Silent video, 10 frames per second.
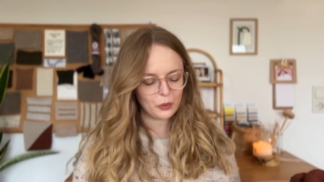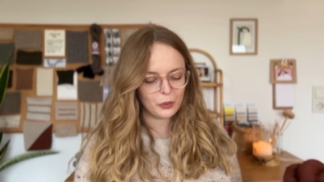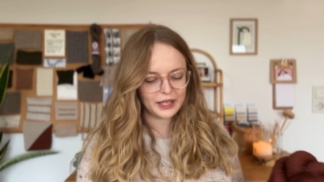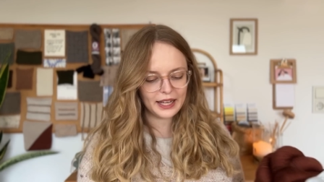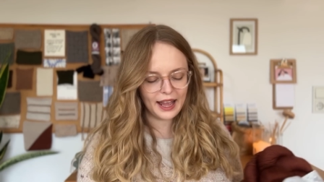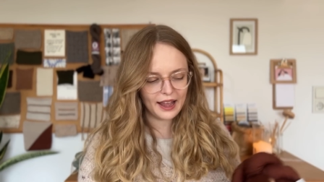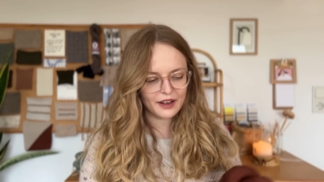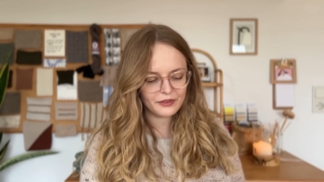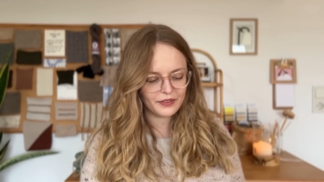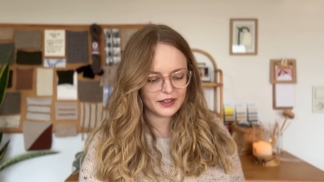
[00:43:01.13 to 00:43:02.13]
we
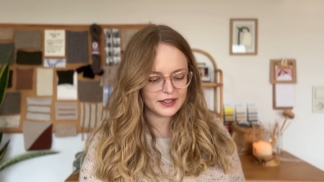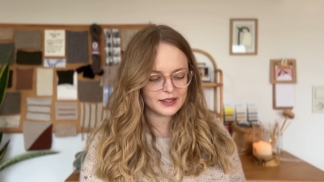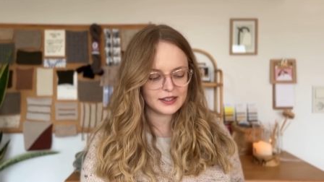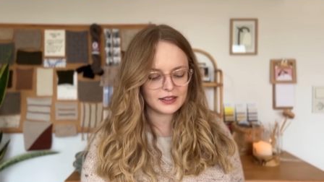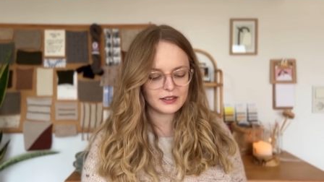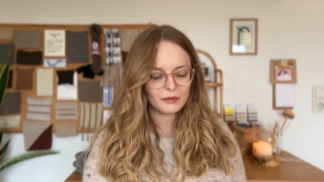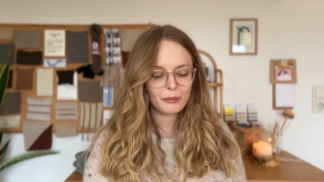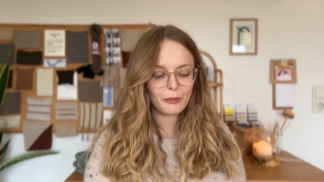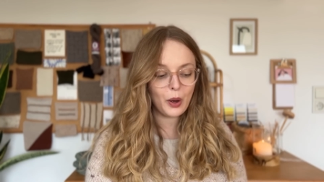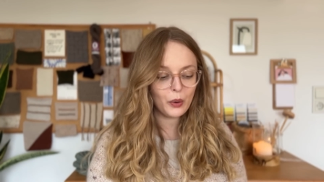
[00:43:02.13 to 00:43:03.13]
have this
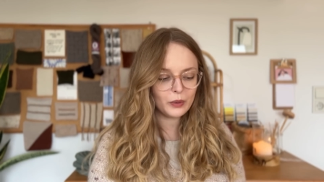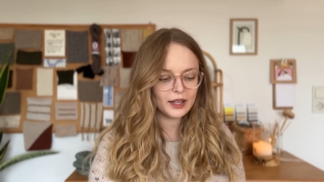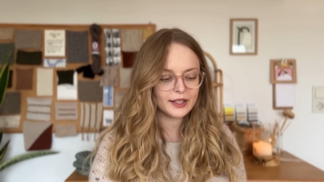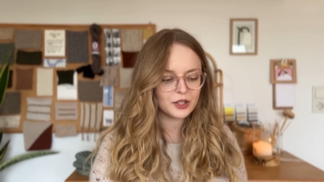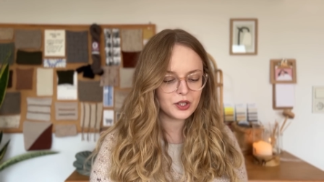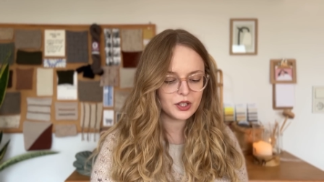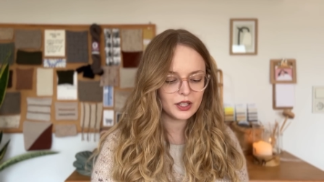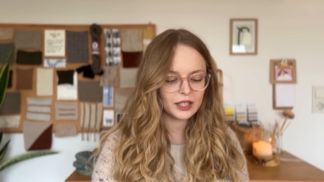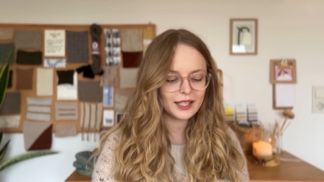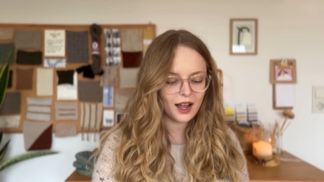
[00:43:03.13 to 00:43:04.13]
Polish
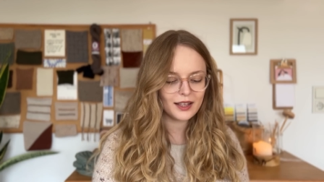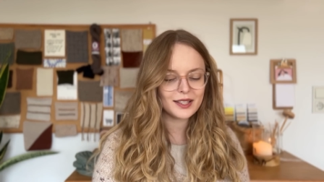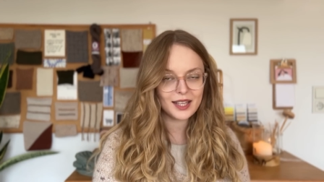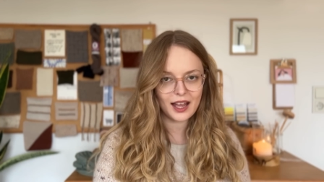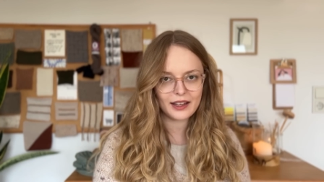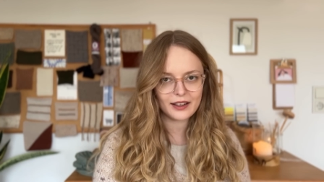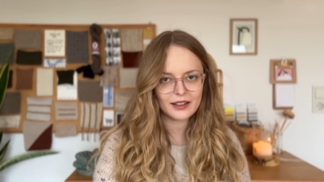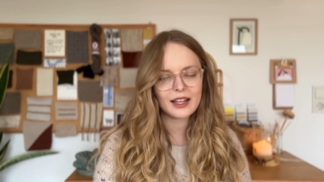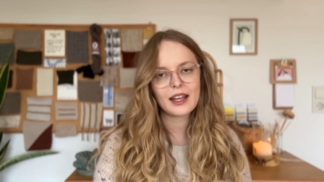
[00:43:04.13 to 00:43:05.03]
yarn dyer